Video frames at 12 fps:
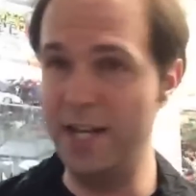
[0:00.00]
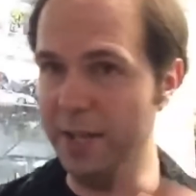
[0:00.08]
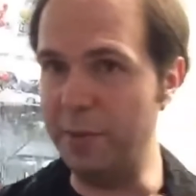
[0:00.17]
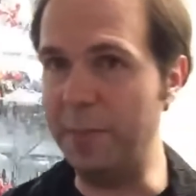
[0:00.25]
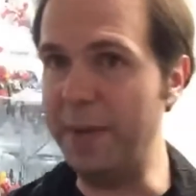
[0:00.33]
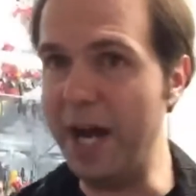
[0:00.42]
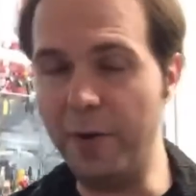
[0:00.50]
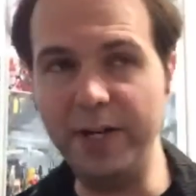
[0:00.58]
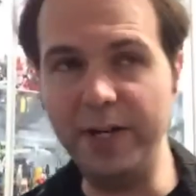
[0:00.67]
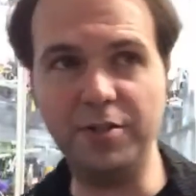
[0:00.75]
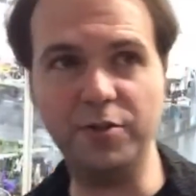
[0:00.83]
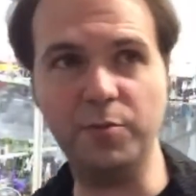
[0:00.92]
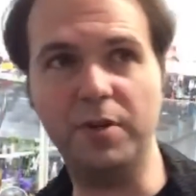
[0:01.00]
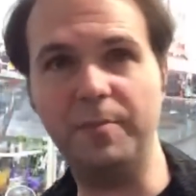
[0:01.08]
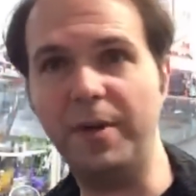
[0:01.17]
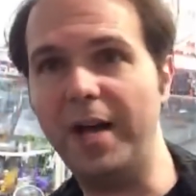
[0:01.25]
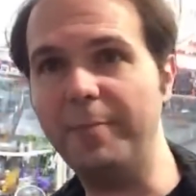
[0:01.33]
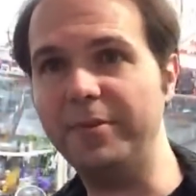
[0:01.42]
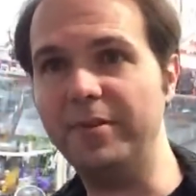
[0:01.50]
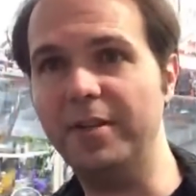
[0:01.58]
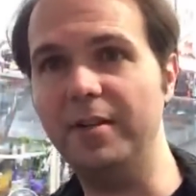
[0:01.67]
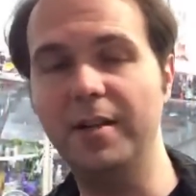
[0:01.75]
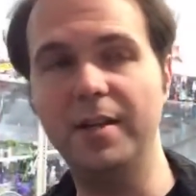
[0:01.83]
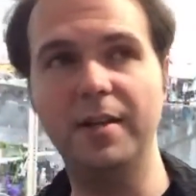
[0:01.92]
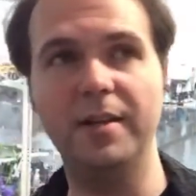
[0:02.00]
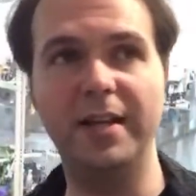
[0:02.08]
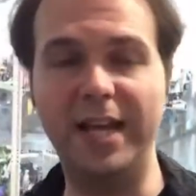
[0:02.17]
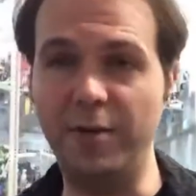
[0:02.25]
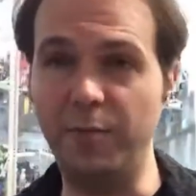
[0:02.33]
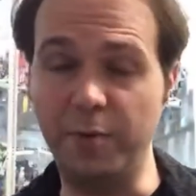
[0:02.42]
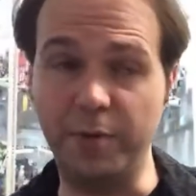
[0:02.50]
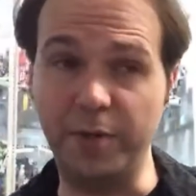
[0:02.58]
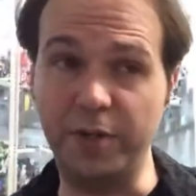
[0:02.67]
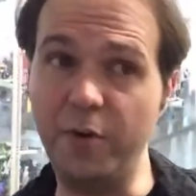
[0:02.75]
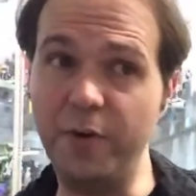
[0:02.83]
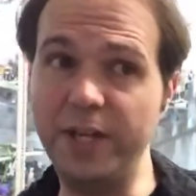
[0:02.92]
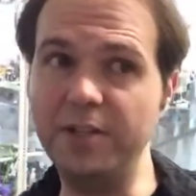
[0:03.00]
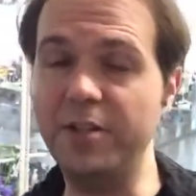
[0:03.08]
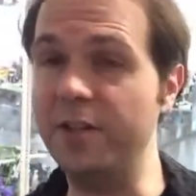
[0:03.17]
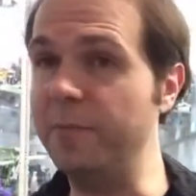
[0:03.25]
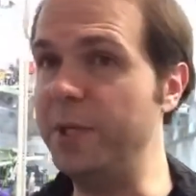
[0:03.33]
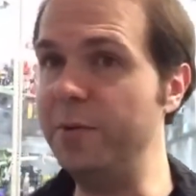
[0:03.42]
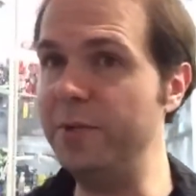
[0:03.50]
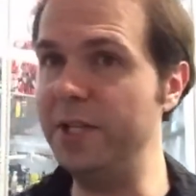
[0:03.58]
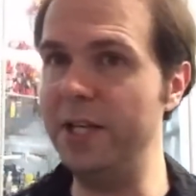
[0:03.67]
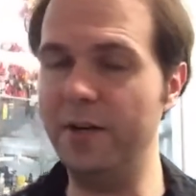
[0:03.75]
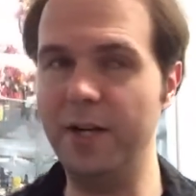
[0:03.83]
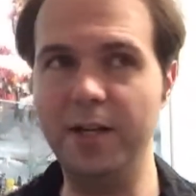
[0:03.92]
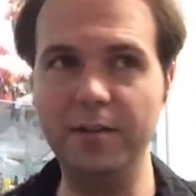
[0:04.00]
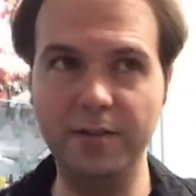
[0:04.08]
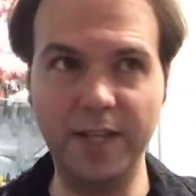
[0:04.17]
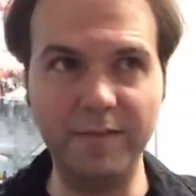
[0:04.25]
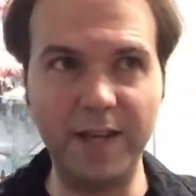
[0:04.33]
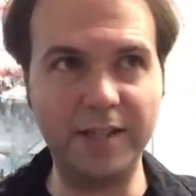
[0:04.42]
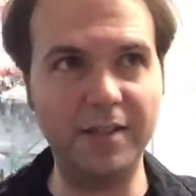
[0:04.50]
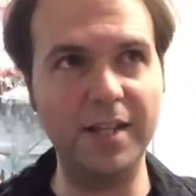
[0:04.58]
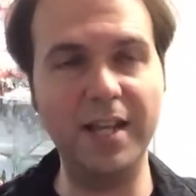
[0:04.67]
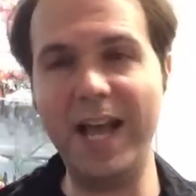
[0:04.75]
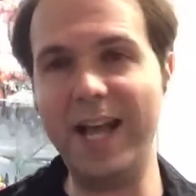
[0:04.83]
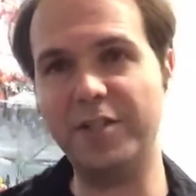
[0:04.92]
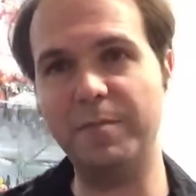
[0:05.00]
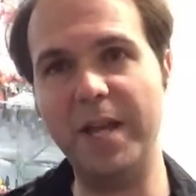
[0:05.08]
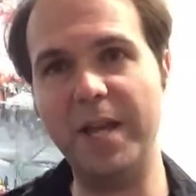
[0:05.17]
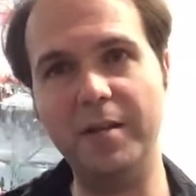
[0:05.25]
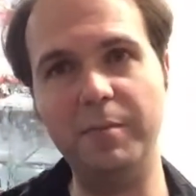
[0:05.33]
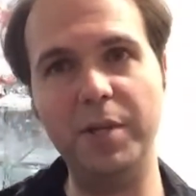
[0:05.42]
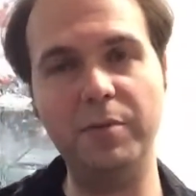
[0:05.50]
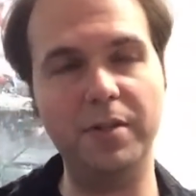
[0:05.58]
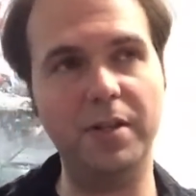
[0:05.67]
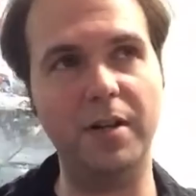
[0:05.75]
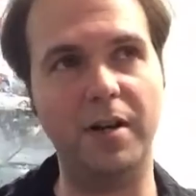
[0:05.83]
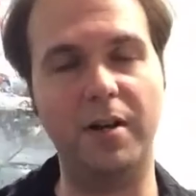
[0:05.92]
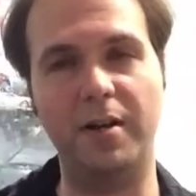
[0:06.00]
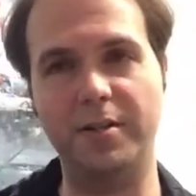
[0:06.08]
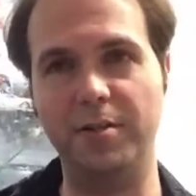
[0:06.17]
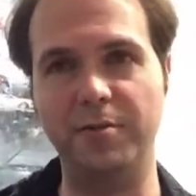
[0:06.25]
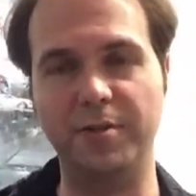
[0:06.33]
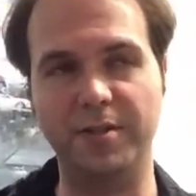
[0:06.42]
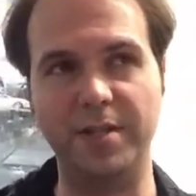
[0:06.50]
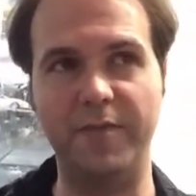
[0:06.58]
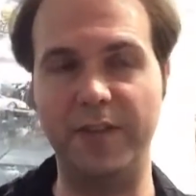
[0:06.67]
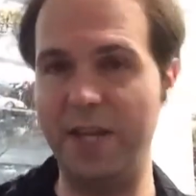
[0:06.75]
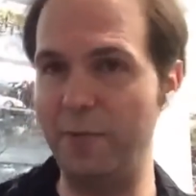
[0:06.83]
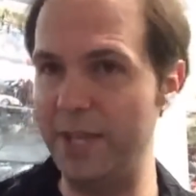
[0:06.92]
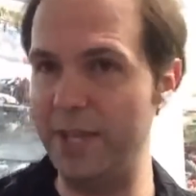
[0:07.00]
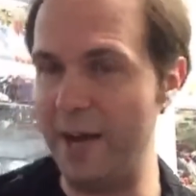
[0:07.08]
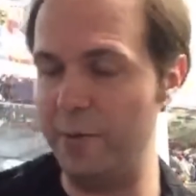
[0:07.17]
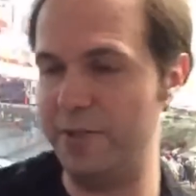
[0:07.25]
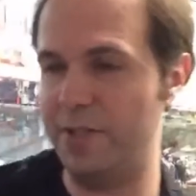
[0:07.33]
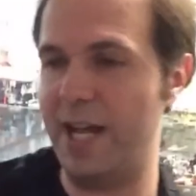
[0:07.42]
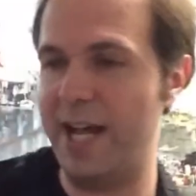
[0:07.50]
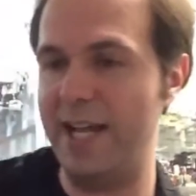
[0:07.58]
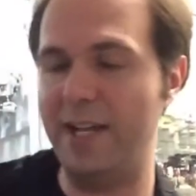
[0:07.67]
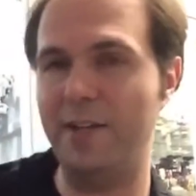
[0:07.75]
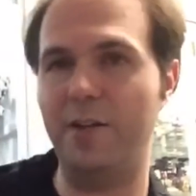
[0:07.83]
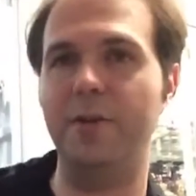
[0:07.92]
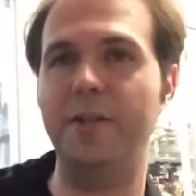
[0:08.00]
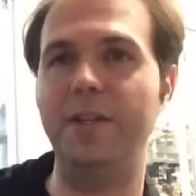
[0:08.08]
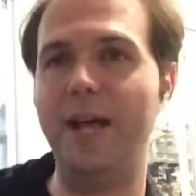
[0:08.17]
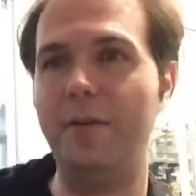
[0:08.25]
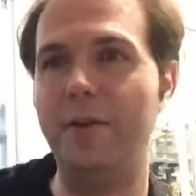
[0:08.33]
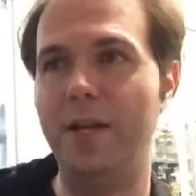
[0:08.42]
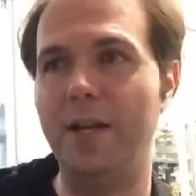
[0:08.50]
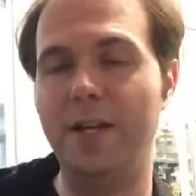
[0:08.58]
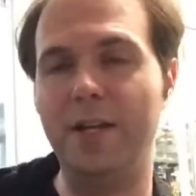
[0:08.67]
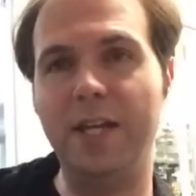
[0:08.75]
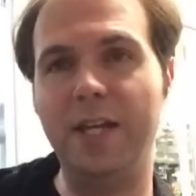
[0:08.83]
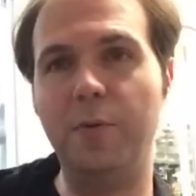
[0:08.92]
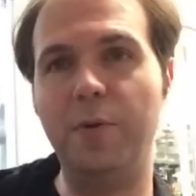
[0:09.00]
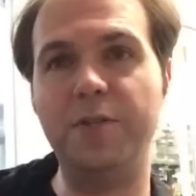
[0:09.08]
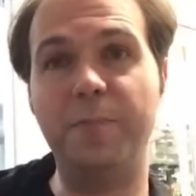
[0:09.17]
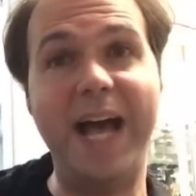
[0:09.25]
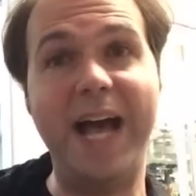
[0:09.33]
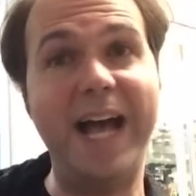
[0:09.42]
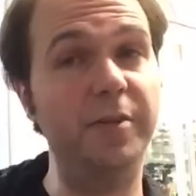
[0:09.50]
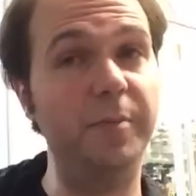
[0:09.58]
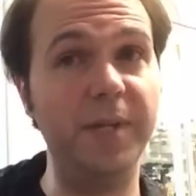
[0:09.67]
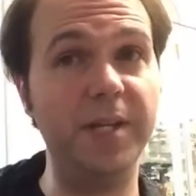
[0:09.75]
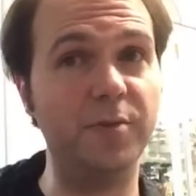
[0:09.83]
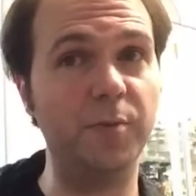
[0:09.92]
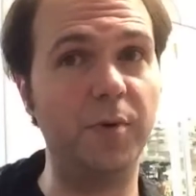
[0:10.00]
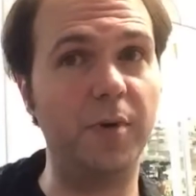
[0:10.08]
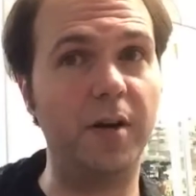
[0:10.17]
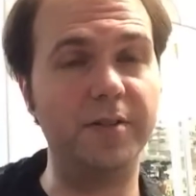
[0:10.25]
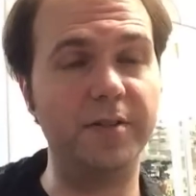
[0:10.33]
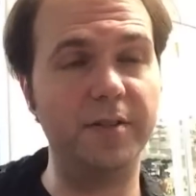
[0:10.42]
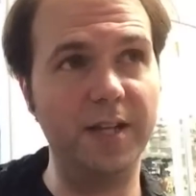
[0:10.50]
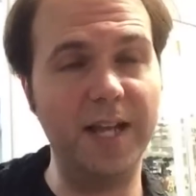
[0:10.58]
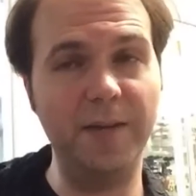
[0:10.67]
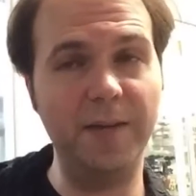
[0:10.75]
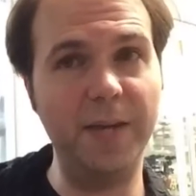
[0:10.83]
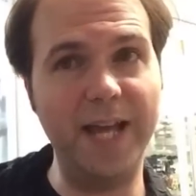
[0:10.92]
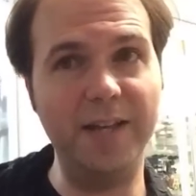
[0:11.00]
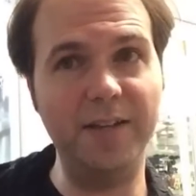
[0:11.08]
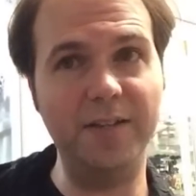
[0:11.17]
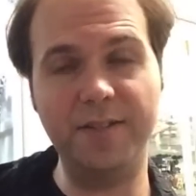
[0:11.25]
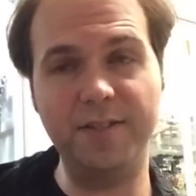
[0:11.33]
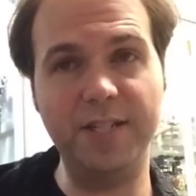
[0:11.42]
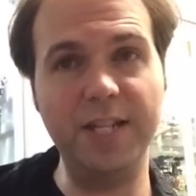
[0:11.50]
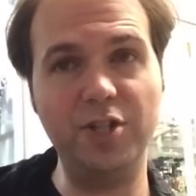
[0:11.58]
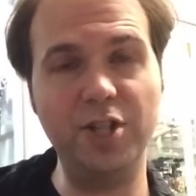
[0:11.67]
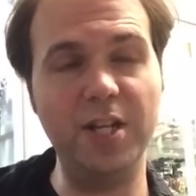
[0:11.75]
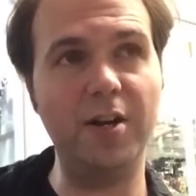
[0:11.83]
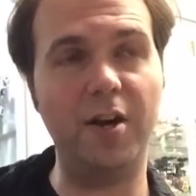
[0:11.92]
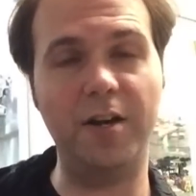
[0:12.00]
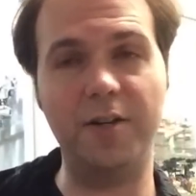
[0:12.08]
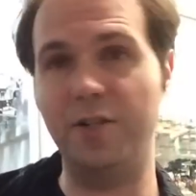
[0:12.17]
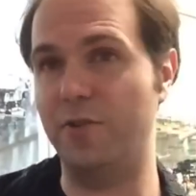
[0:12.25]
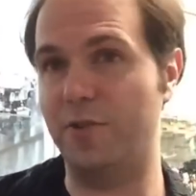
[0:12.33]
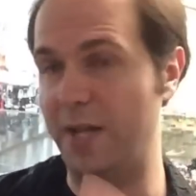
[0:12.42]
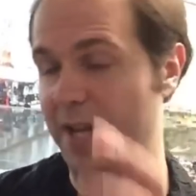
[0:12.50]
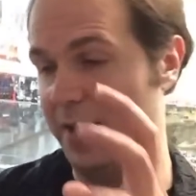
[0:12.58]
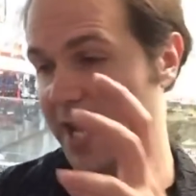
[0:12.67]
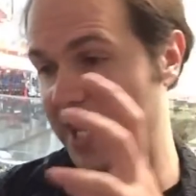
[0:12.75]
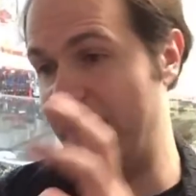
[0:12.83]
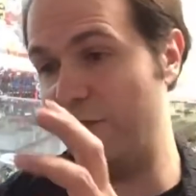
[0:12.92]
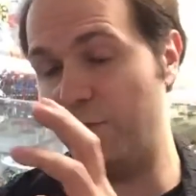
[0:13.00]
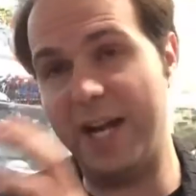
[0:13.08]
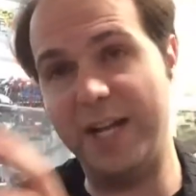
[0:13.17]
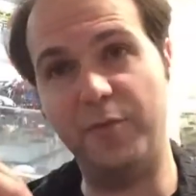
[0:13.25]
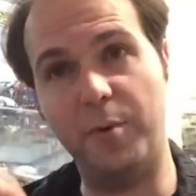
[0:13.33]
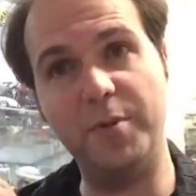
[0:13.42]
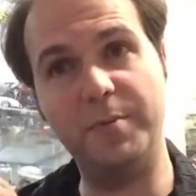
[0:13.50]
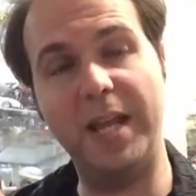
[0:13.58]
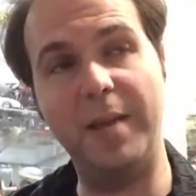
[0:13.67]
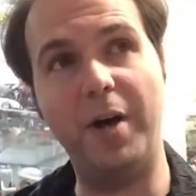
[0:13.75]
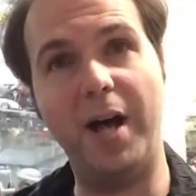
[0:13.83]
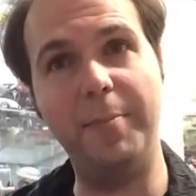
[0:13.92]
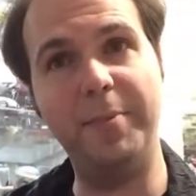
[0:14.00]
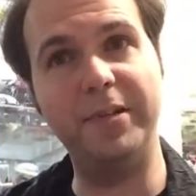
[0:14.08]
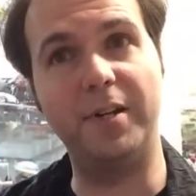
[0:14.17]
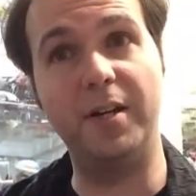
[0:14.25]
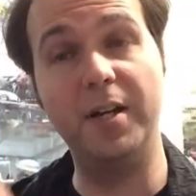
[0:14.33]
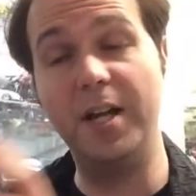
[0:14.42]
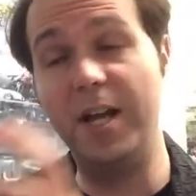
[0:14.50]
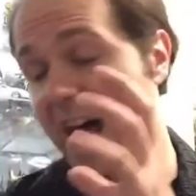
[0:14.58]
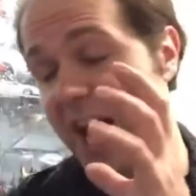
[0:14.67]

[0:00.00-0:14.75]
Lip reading: And then when the Power Rangers weren't popular, and we were going into the mutant era, they liked the X-Men and mutant cartoons and stuff. And then when that was dying and going down, it was back to Beast Wars and CG cartoons. And again, Transformers became popular.